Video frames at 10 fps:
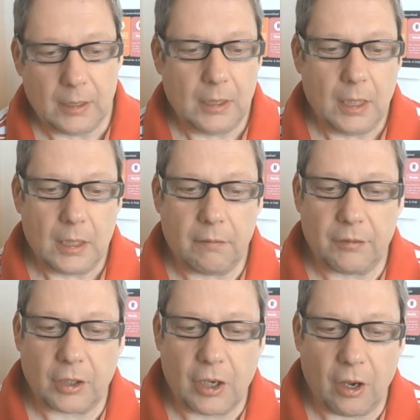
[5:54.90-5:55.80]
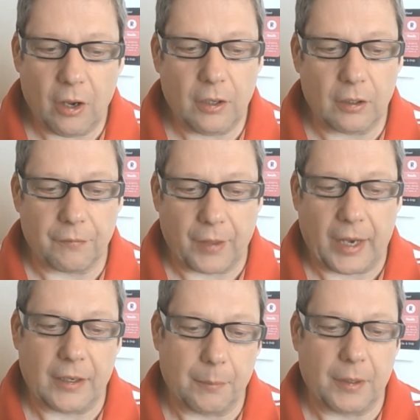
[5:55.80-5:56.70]
There is a kernel of that in
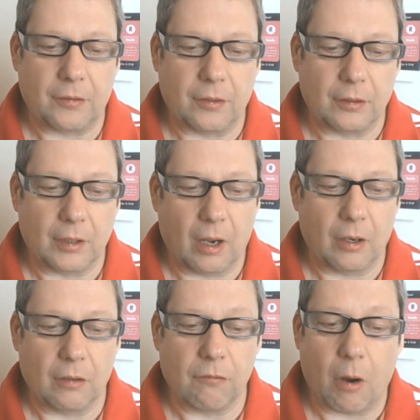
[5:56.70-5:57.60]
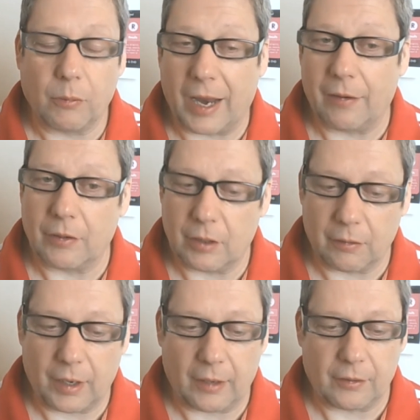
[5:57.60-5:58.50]
the mission Yahoo rolled out in
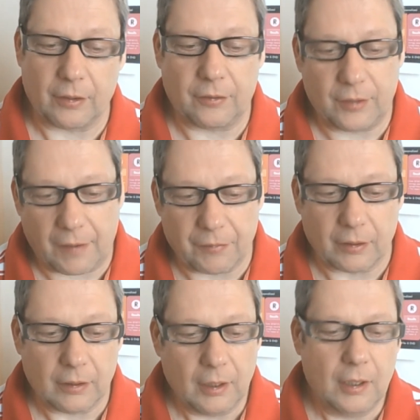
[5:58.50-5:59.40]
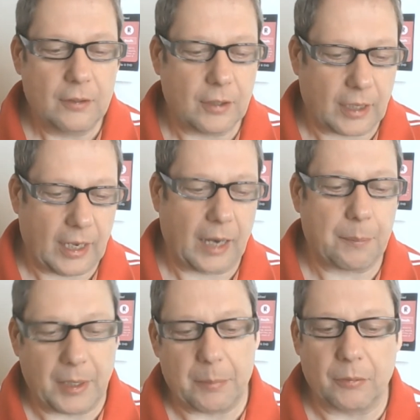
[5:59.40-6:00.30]
2007 to connect
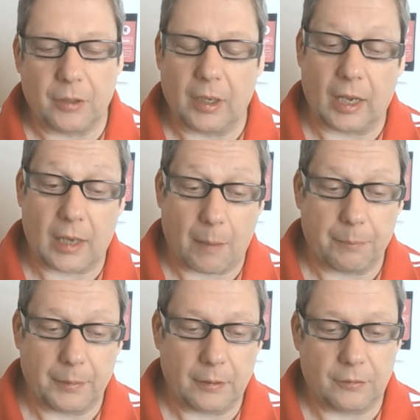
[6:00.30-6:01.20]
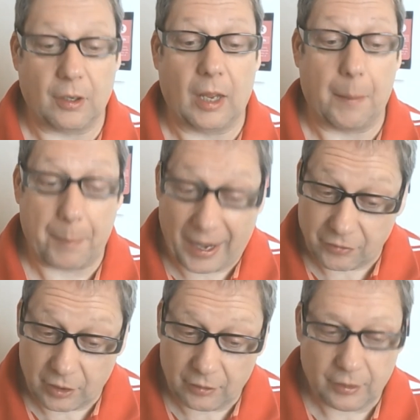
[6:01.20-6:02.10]
people to their
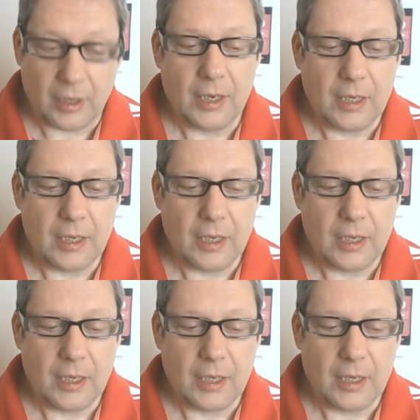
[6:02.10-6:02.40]
passions, their